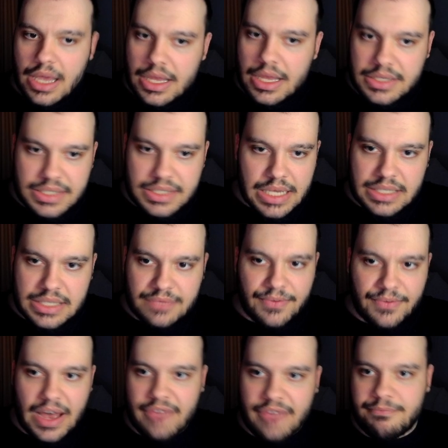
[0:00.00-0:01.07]
it says
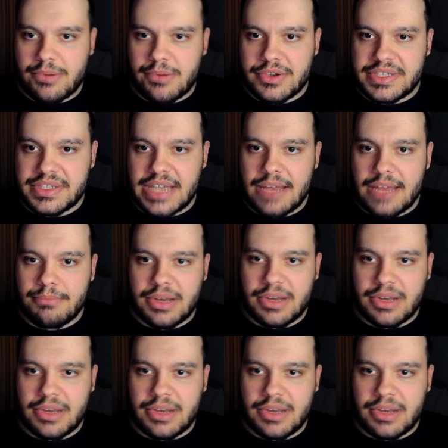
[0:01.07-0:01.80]
5%.